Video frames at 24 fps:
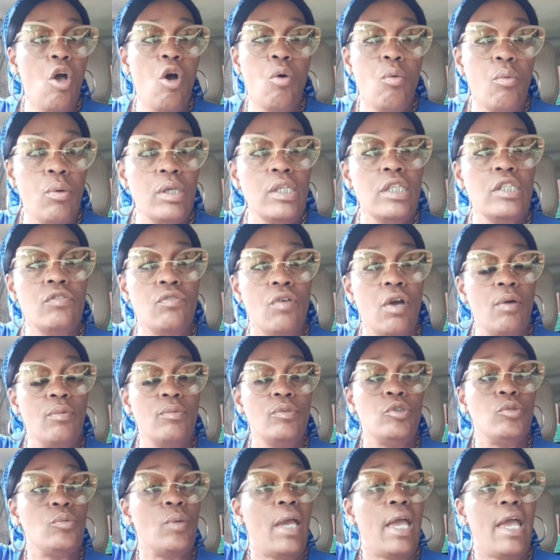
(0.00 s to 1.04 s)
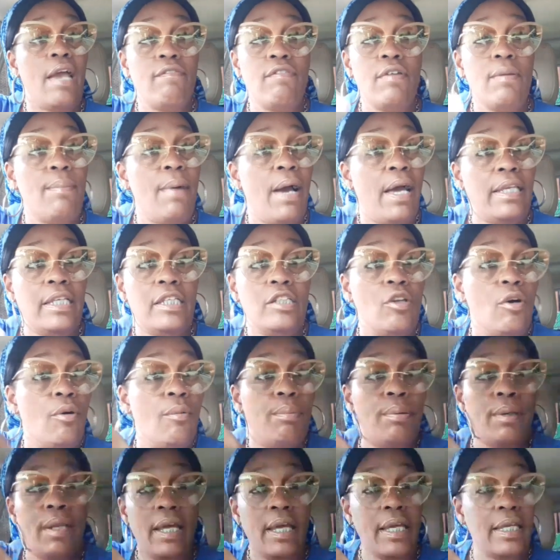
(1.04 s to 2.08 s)
What is wrong with you? Everybody don't
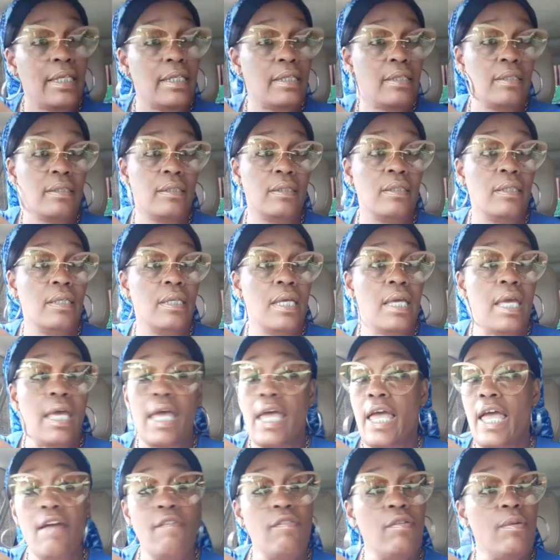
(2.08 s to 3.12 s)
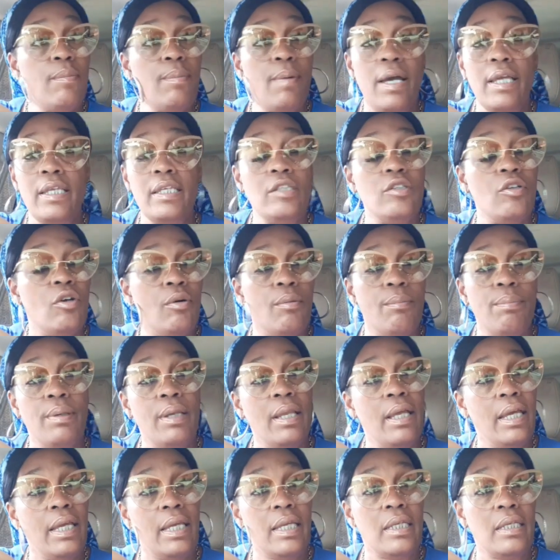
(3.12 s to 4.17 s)
play. Everybody don't
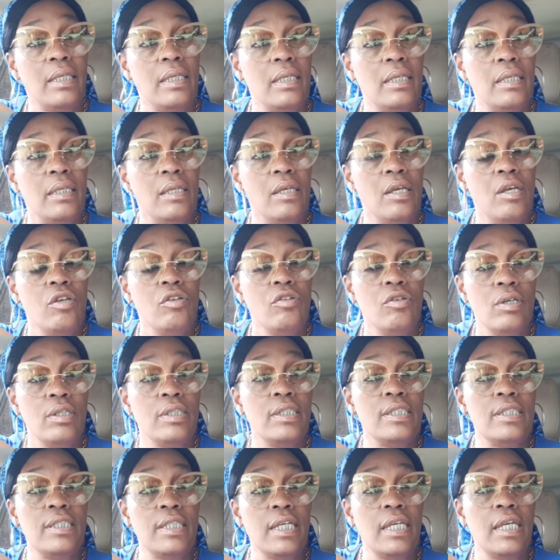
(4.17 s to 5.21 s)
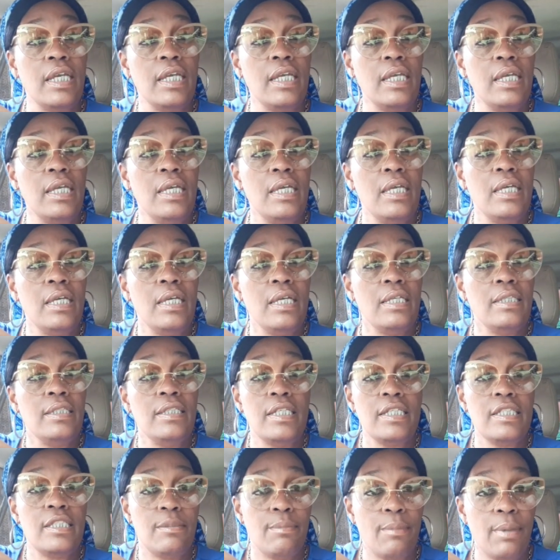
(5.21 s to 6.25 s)
play. You understand?
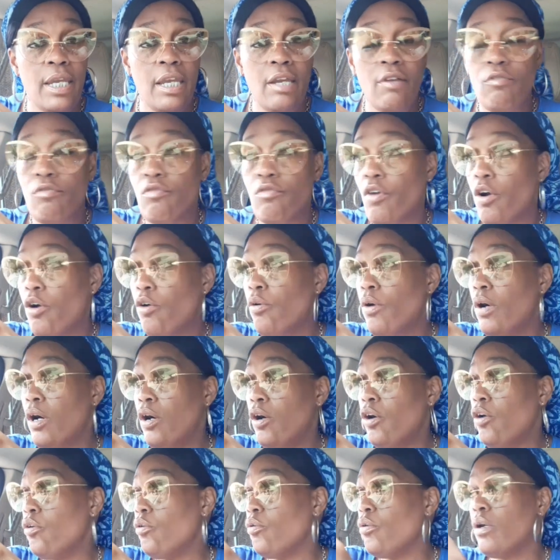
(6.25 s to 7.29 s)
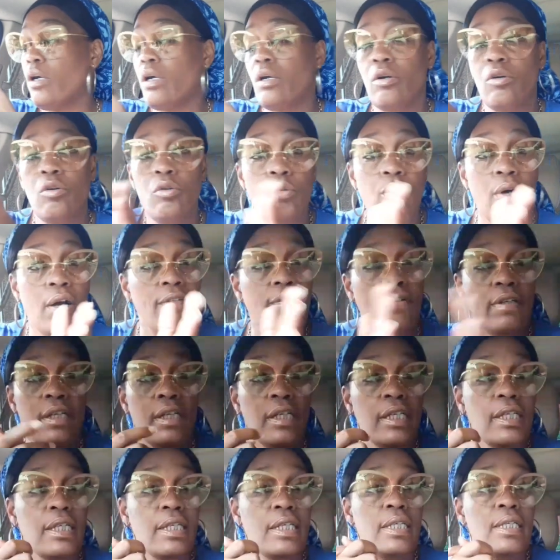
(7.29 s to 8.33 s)
This man, Rojo, or whoever
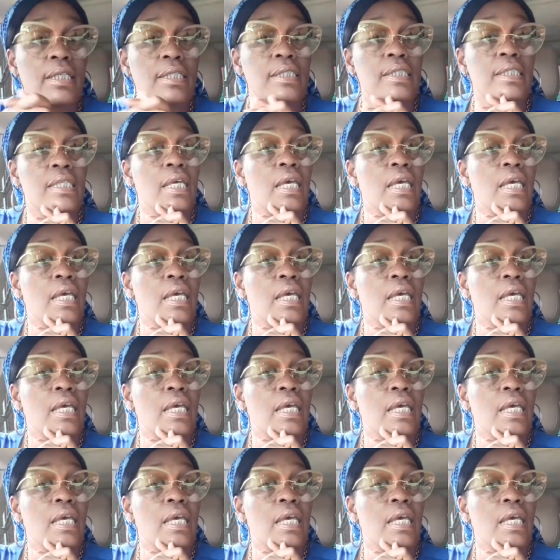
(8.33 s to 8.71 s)
he is,